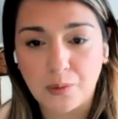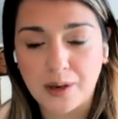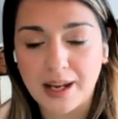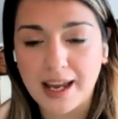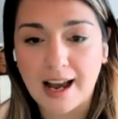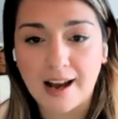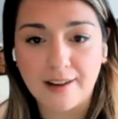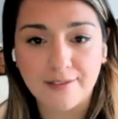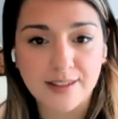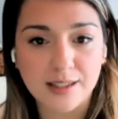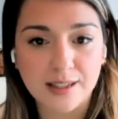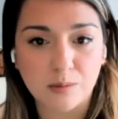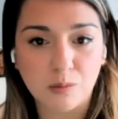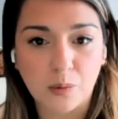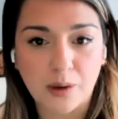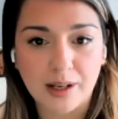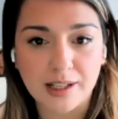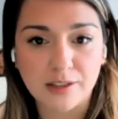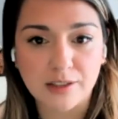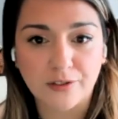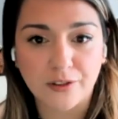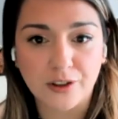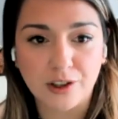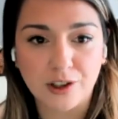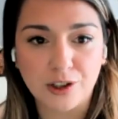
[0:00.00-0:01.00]
we have some
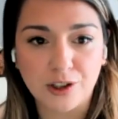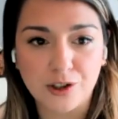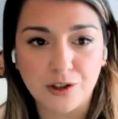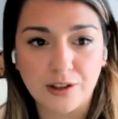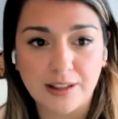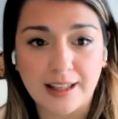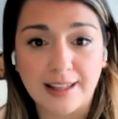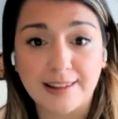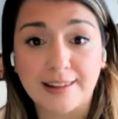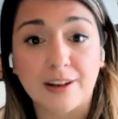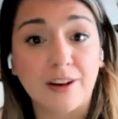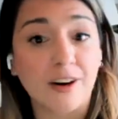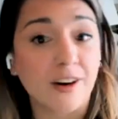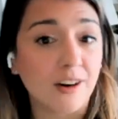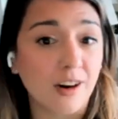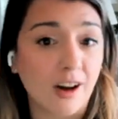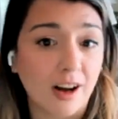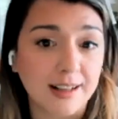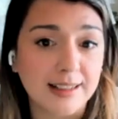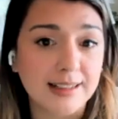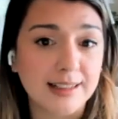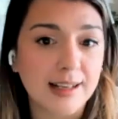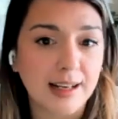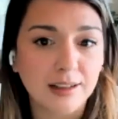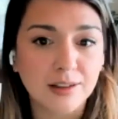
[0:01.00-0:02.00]
ways for you to do that are
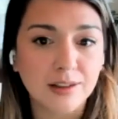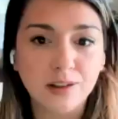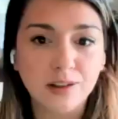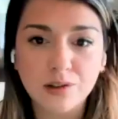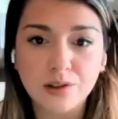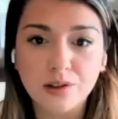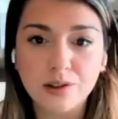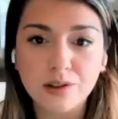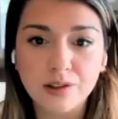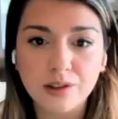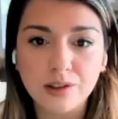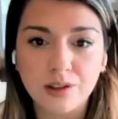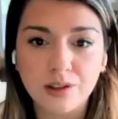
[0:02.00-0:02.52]
non-technical.